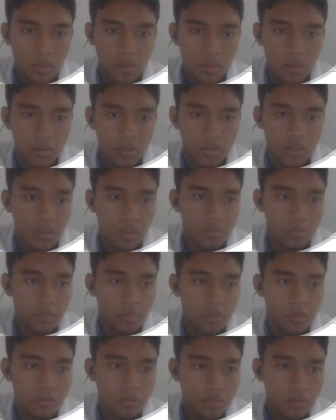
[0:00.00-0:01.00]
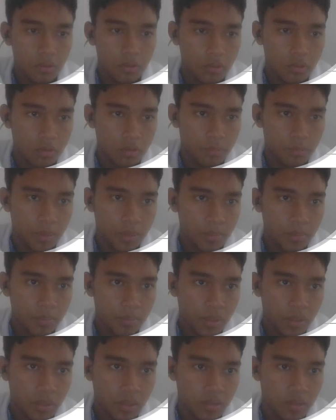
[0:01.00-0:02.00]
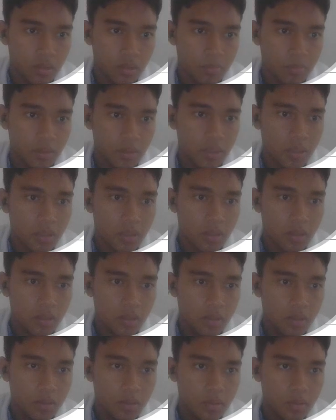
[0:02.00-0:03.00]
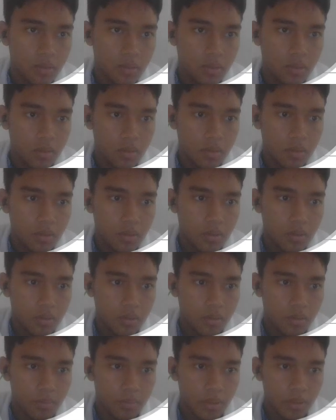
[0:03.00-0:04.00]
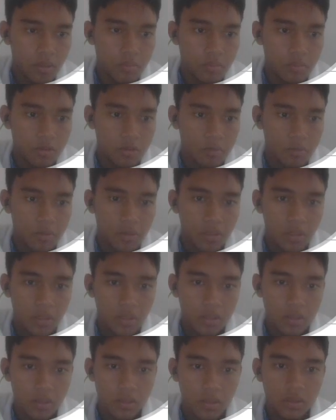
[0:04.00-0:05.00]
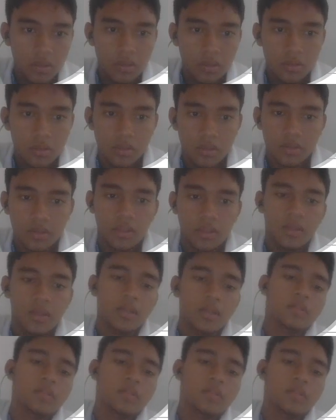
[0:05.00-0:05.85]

the same blue, or maybe make it a little bit darker. Let me put it a little bit darker, just like that.